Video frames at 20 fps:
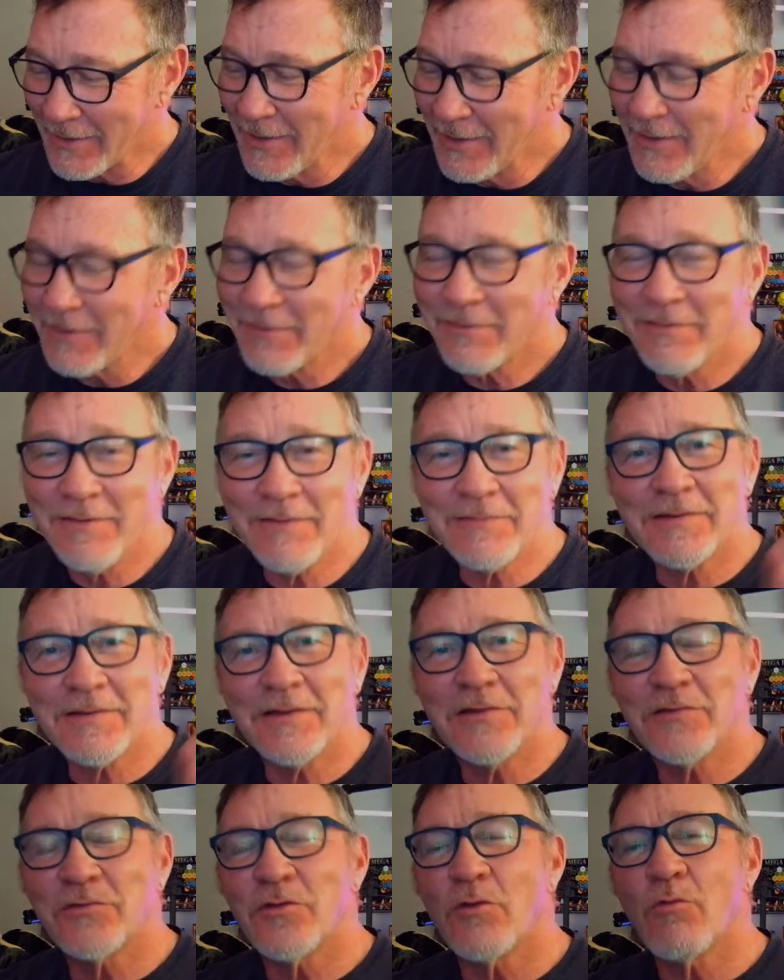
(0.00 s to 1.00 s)
This
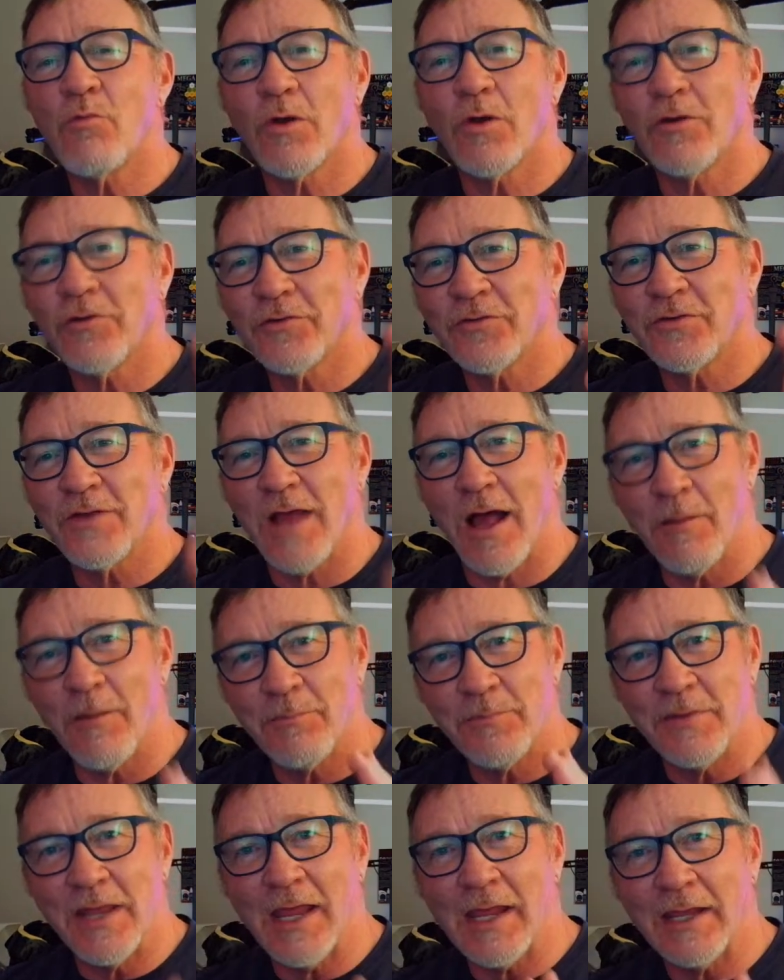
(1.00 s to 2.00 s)
is the worst
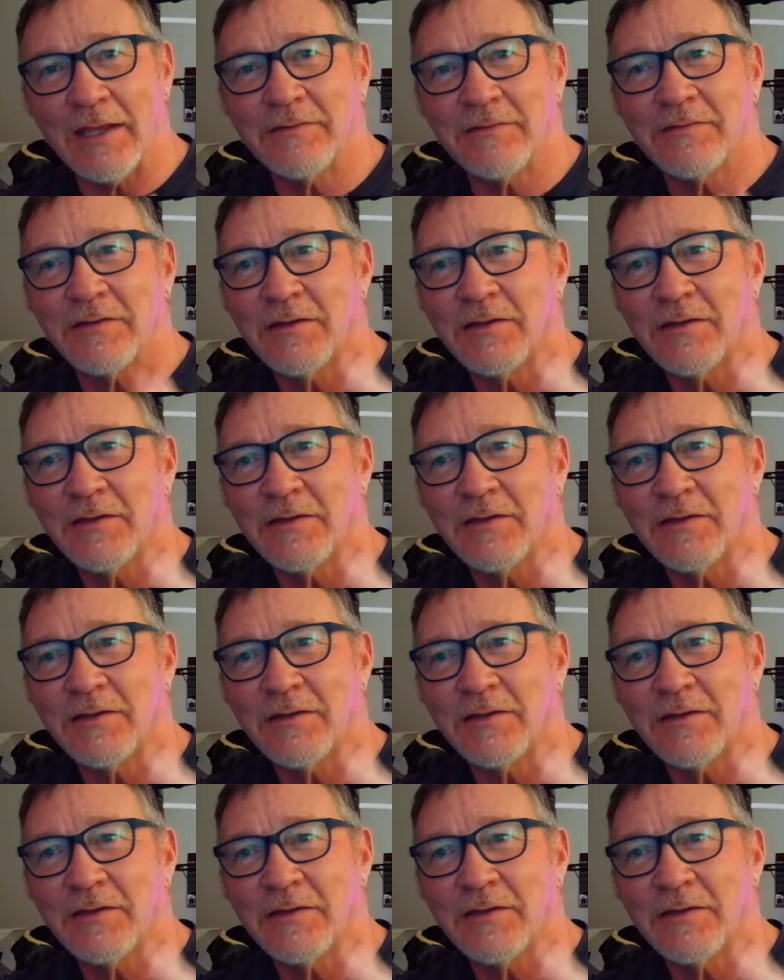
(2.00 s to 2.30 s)
update